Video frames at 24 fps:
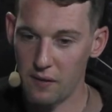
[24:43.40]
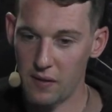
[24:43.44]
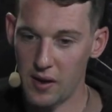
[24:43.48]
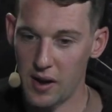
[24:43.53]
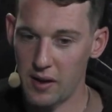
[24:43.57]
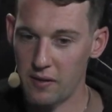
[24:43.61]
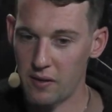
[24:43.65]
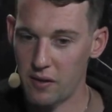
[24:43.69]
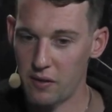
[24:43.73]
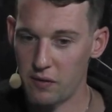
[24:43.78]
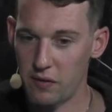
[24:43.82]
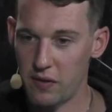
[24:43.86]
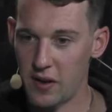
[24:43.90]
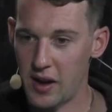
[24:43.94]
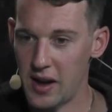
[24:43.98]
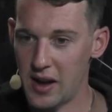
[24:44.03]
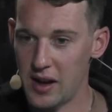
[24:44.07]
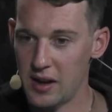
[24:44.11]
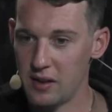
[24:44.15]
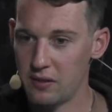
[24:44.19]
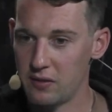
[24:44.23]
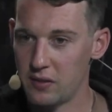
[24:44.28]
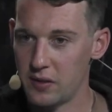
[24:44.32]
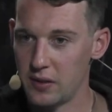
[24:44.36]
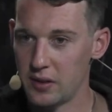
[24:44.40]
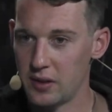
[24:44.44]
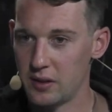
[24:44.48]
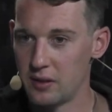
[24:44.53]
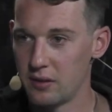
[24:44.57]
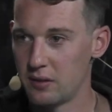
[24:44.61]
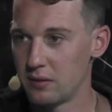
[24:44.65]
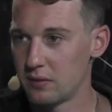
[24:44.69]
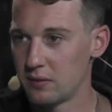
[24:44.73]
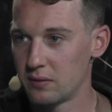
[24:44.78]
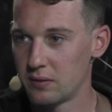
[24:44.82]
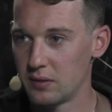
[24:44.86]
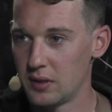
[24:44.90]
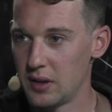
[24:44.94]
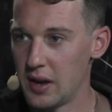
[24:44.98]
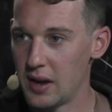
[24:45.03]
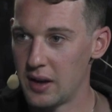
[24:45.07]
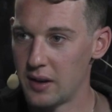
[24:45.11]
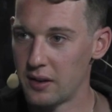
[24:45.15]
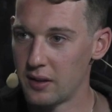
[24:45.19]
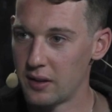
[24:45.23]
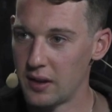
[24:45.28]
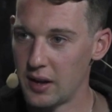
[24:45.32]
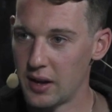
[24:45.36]
5-on-5, and
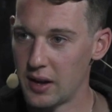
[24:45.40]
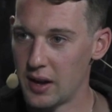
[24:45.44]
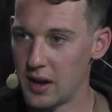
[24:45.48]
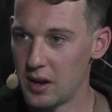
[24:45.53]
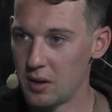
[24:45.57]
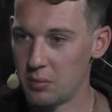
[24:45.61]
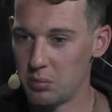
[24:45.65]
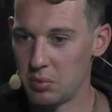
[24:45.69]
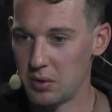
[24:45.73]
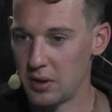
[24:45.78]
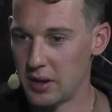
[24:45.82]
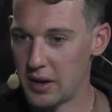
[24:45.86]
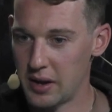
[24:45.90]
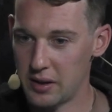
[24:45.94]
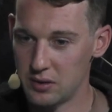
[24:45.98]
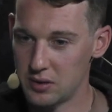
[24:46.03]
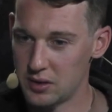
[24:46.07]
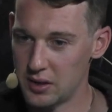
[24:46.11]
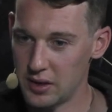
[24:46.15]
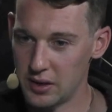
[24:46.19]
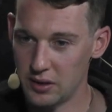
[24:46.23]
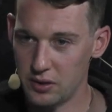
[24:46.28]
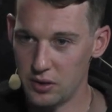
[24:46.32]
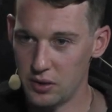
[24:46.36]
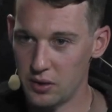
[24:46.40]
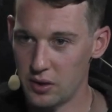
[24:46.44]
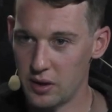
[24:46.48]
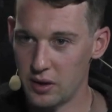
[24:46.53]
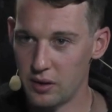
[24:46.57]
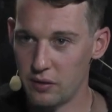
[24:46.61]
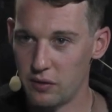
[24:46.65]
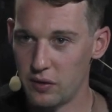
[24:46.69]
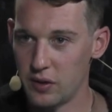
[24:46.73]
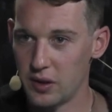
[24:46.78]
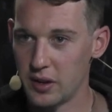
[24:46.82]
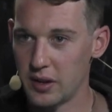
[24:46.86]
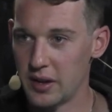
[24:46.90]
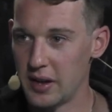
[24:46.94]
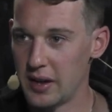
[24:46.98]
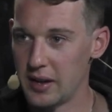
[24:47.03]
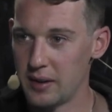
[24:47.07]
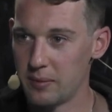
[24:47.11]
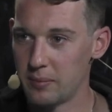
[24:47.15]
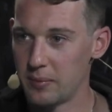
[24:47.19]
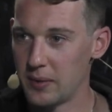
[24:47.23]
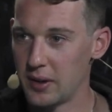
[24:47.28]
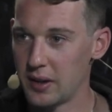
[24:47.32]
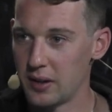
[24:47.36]
yeah, I kind of play, I would say 200-foot
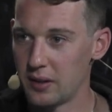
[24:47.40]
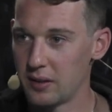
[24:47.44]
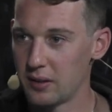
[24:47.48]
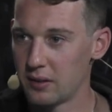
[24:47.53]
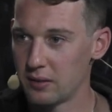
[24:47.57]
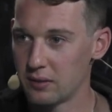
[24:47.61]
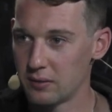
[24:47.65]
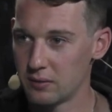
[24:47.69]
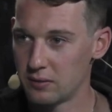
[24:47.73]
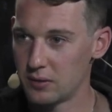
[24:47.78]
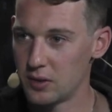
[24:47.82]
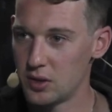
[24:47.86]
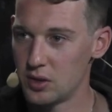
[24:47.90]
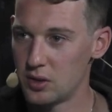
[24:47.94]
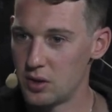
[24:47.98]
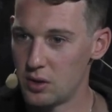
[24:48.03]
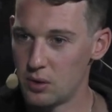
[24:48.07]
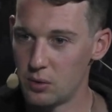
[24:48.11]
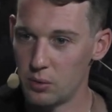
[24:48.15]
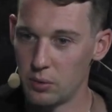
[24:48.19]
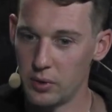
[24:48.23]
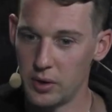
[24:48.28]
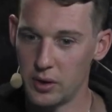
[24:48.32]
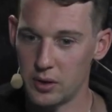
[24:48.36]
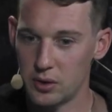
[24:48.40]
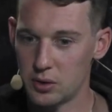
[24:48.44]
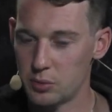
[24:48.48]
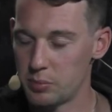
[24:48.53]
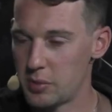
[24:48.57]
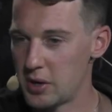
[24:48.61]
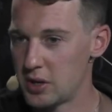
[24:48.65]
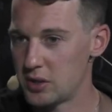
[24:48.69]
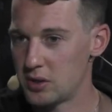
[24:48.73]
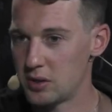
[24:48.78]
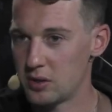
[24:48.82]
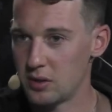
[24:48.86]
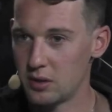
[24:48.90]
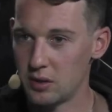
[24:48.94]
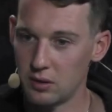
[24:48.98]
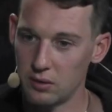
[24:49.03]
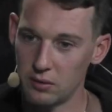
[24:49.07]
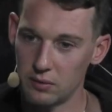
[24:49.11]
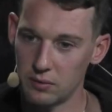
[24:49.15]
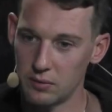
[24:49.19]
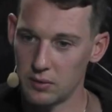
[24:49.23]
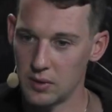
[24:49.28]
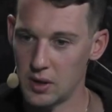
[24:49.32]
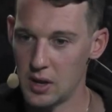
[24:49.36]
game. Like, there's no real special
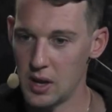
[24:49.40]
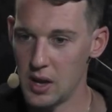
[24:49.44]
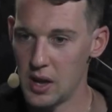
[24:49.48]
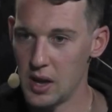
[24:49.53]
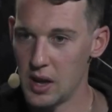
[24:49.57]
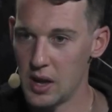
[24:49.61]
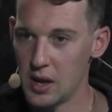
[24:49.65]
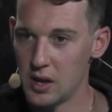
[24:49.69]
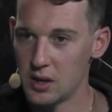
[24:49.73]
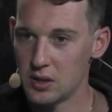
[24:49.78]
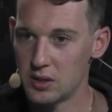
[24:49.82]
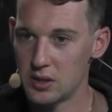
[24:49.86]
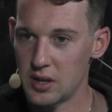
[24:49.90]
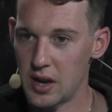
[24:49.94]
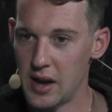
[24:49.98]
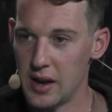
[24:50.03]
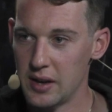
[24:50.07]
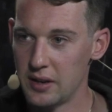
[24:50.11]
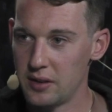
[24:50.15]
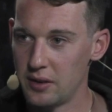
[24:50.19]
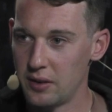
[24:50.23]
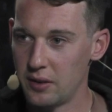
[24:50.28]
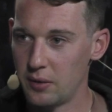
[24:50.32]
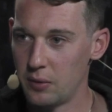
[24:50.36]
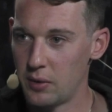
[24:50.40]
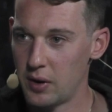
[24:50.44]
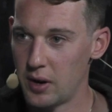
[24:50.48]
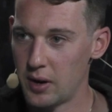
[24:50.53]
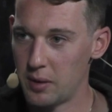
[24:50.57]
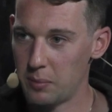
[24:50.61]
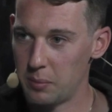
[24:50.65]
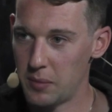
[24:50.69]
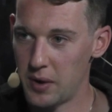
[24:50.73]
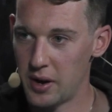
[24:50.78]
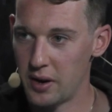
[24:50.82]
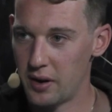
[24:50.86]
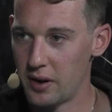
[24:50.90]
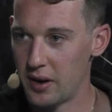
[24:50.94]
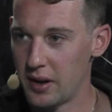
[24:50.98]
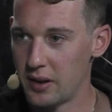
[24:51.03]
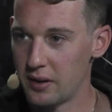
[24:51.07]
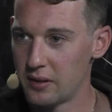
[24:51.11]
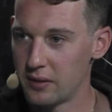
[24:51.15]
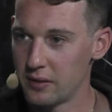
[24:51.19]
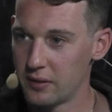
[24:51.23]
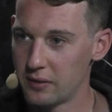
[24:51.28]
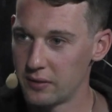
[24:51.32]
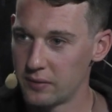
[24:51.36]
side to where I'm better
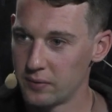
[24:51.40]
at.